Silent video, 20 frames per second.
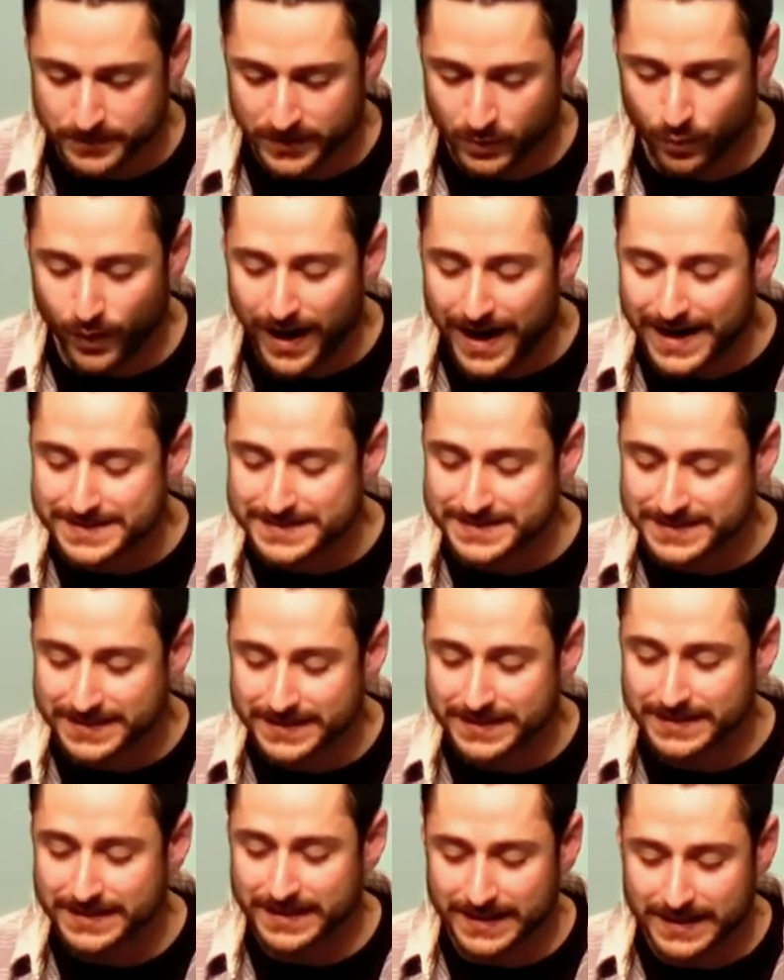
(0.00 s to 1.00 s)
Why
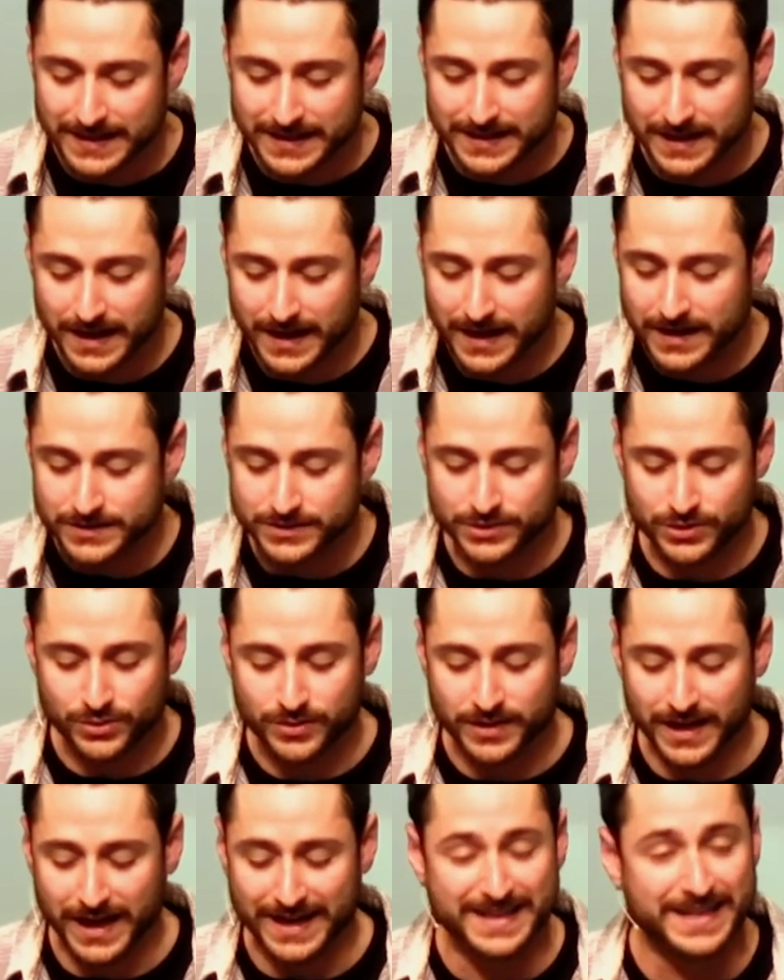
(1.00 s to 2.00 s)
didn't he
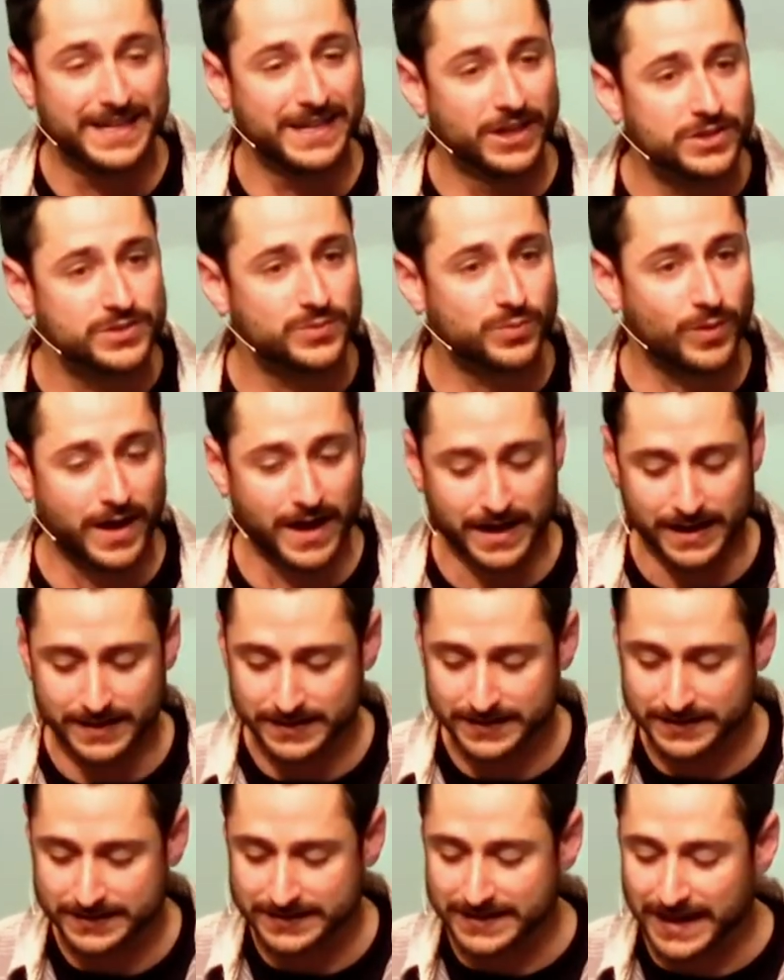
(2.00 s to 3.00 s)
do that? Here's why.
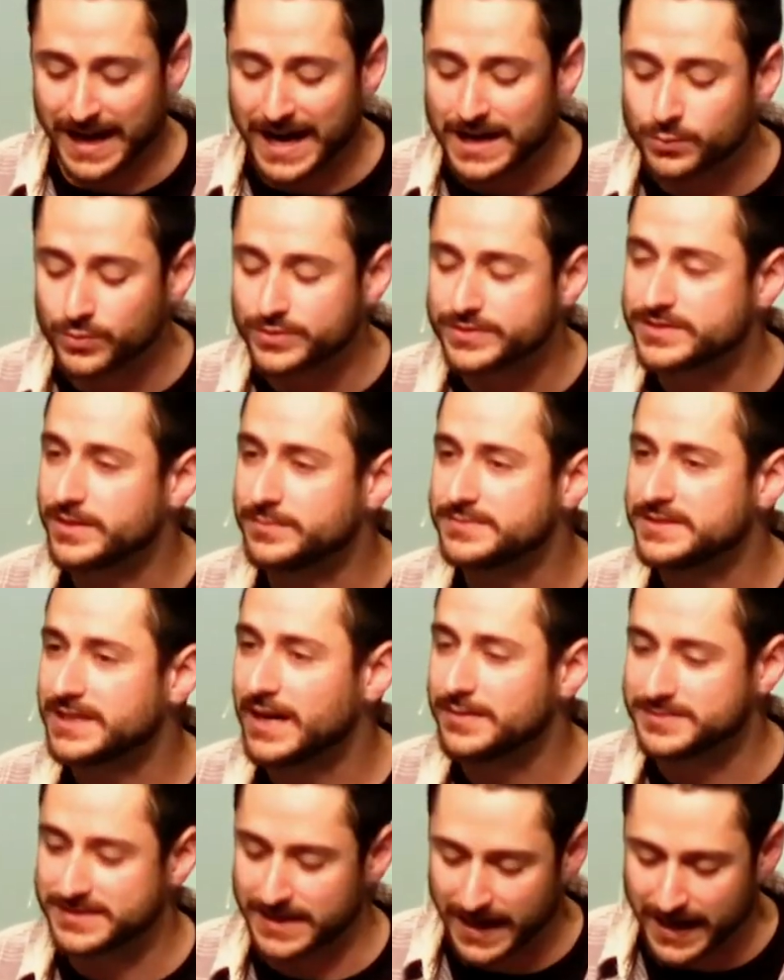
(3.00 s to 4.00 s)
God will
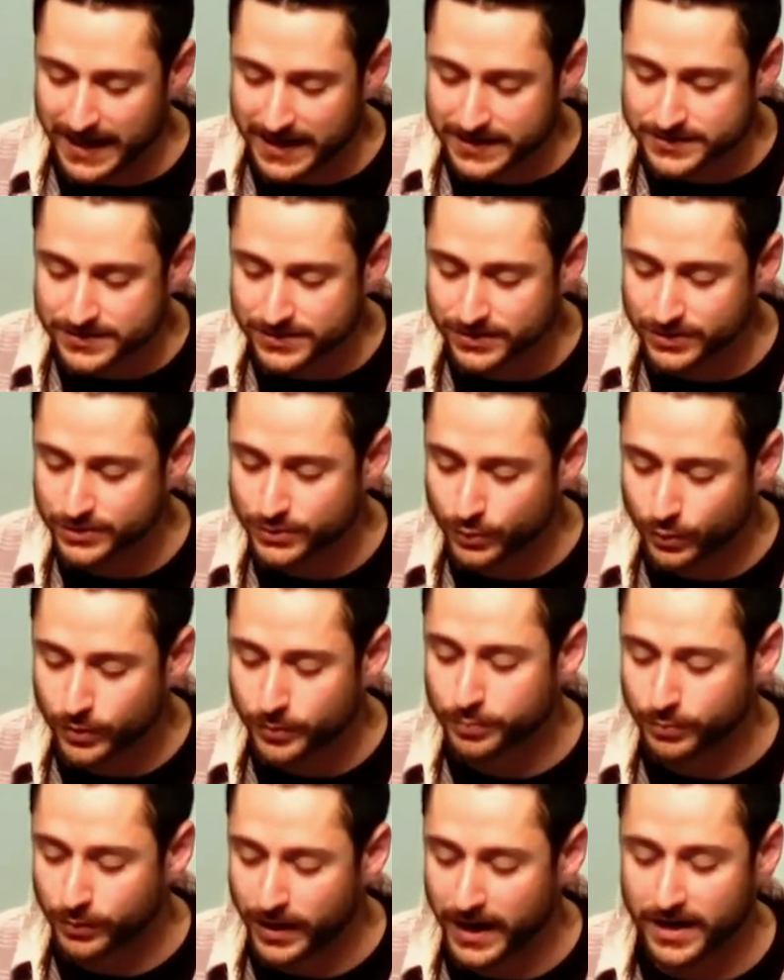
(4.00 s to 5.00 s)
sometimes answer your
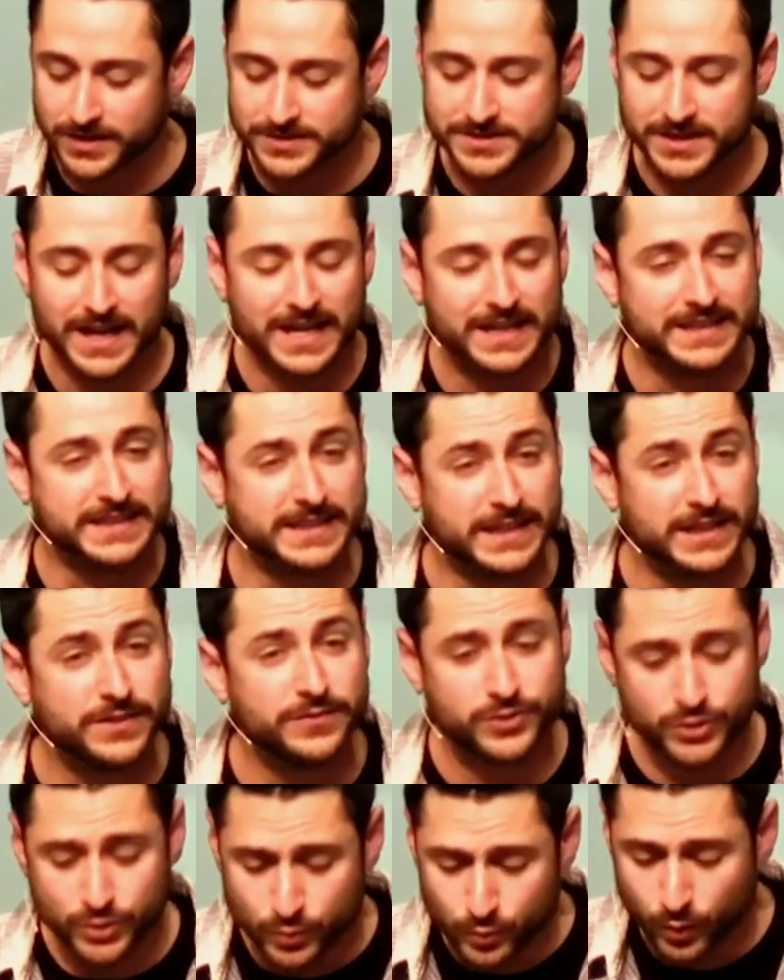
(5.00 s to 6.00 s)
prayers,
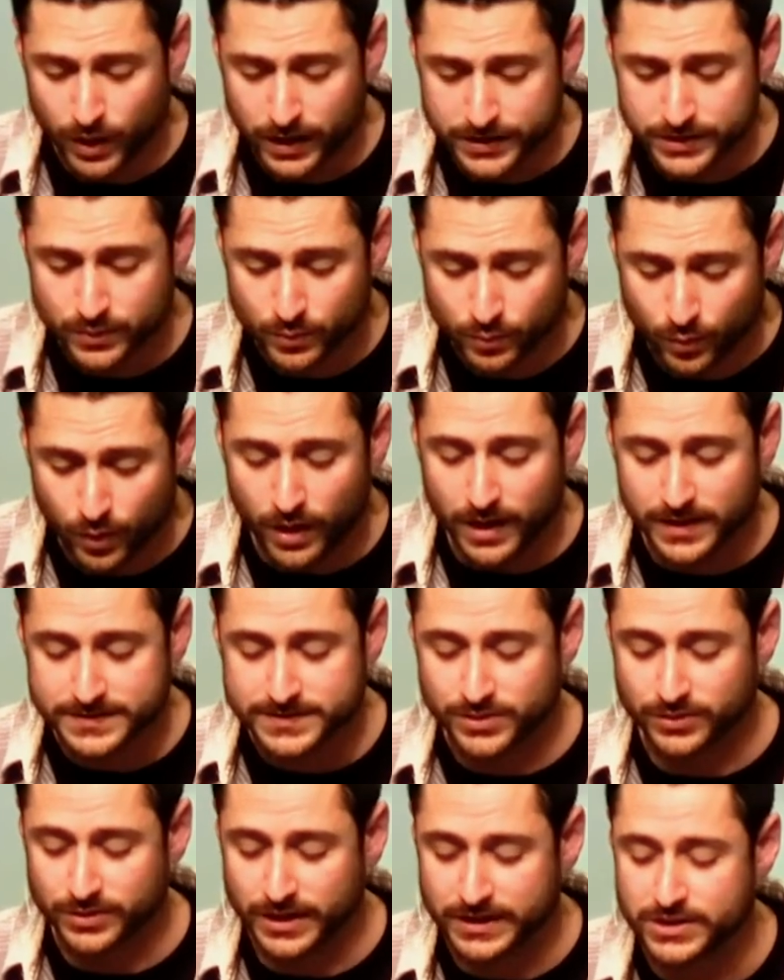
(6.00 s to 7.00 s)
give you what you want,
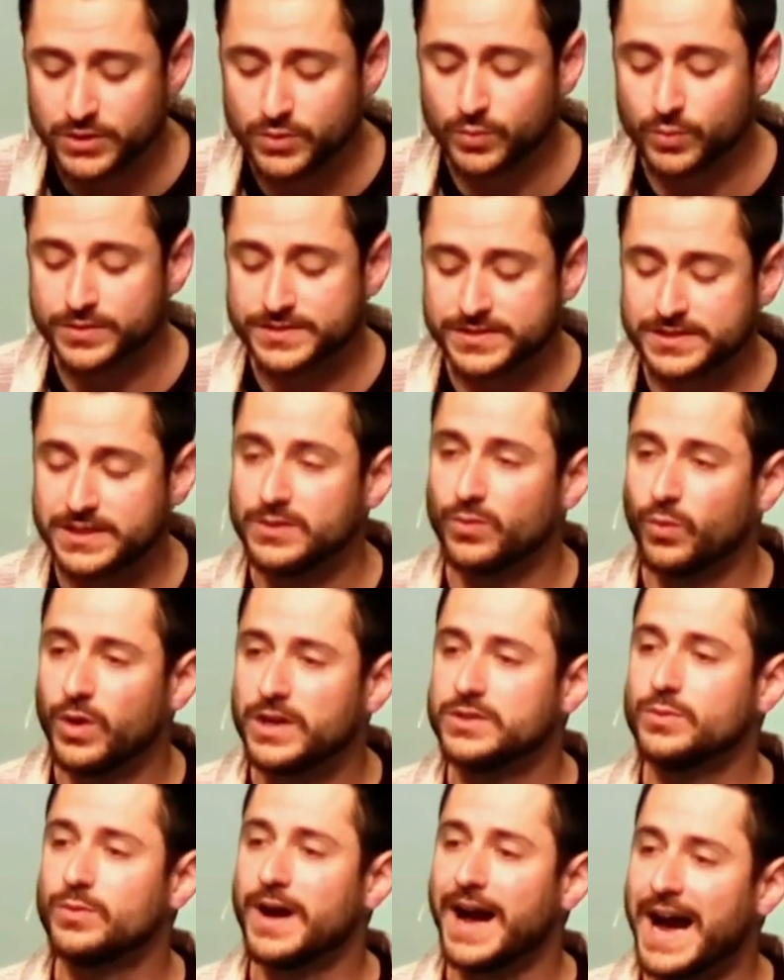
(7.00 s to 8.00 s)
so that you will see
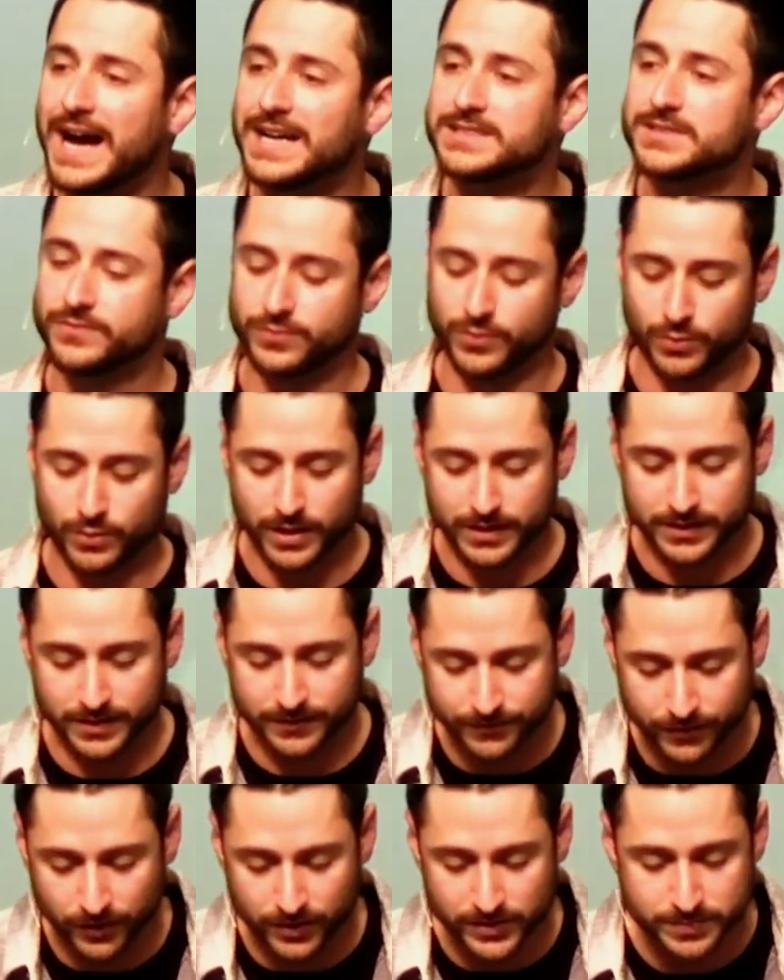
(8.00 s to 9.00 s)
what you asked for in the
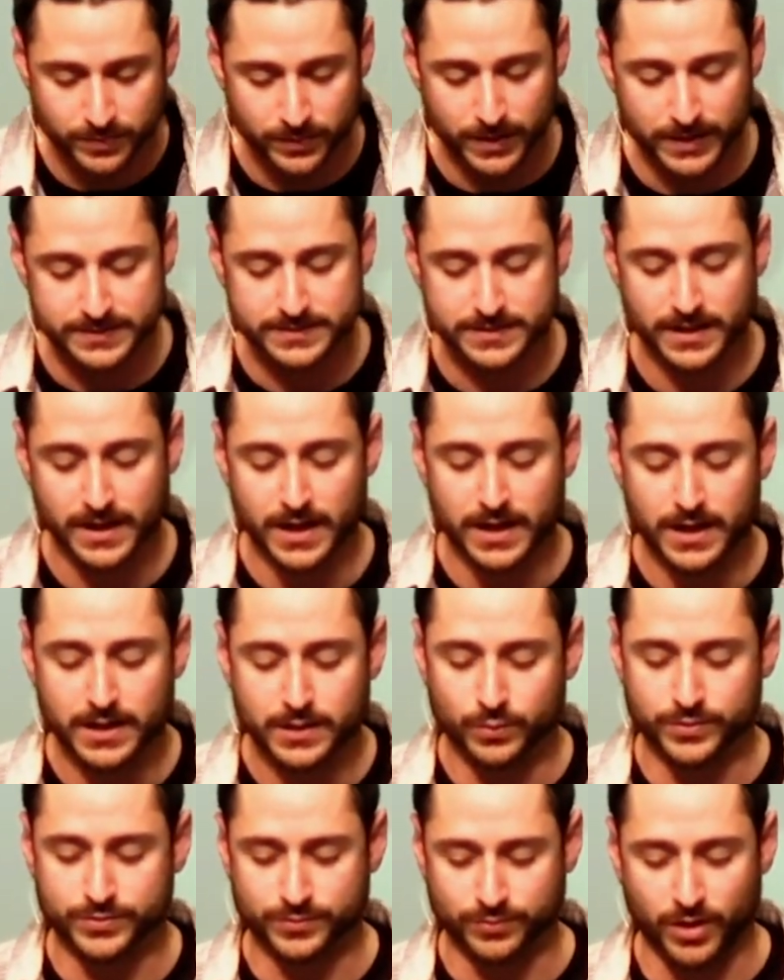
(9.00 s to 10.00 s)
first place
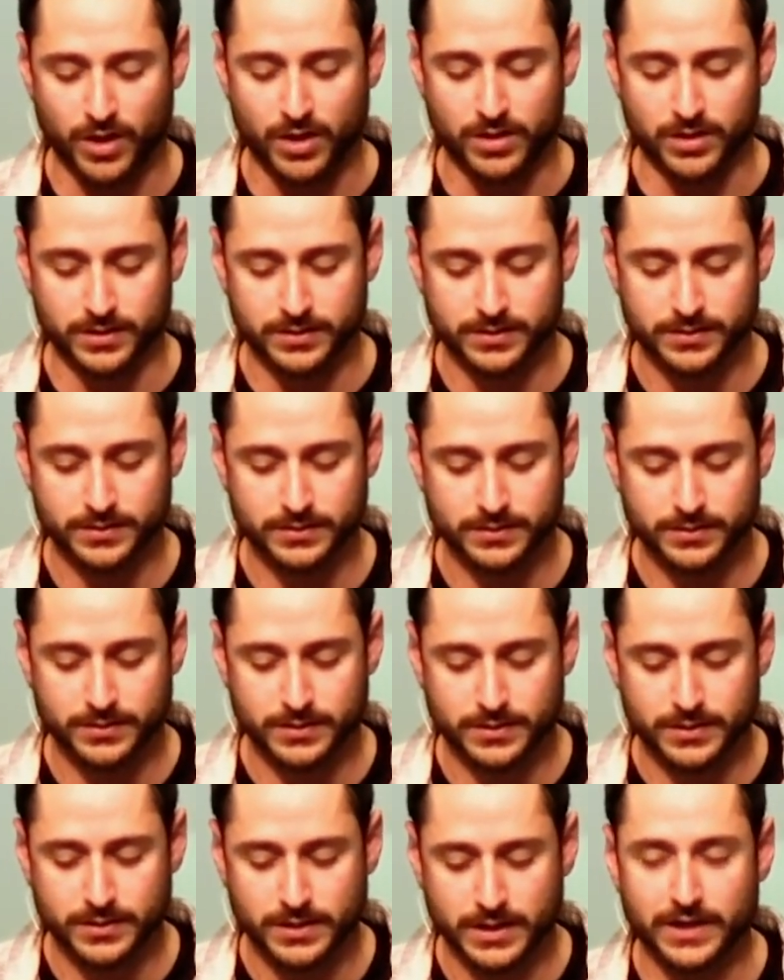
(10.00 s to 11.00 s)
was wrong.
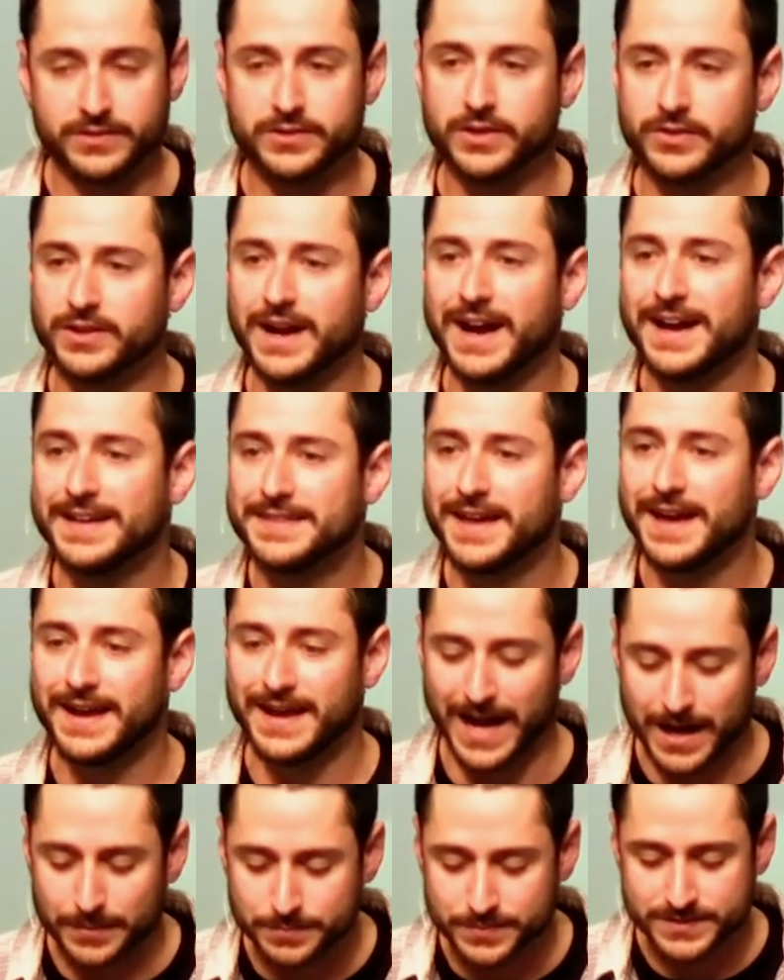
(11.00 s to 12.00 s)
Have you ever had that
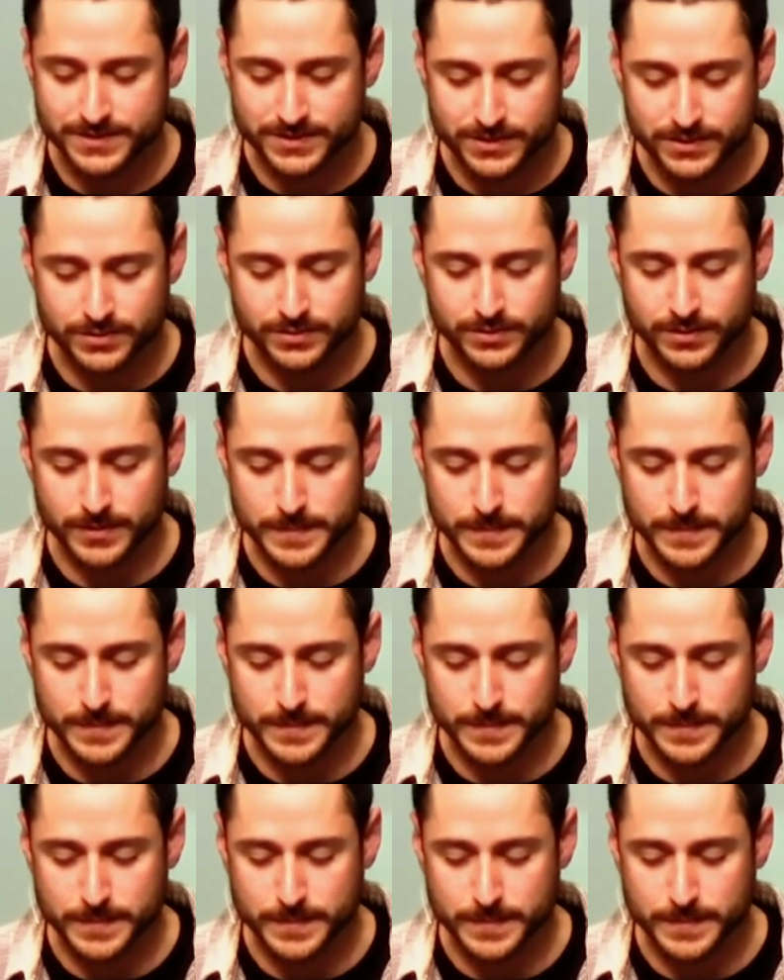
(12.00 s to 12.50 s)
happen to you?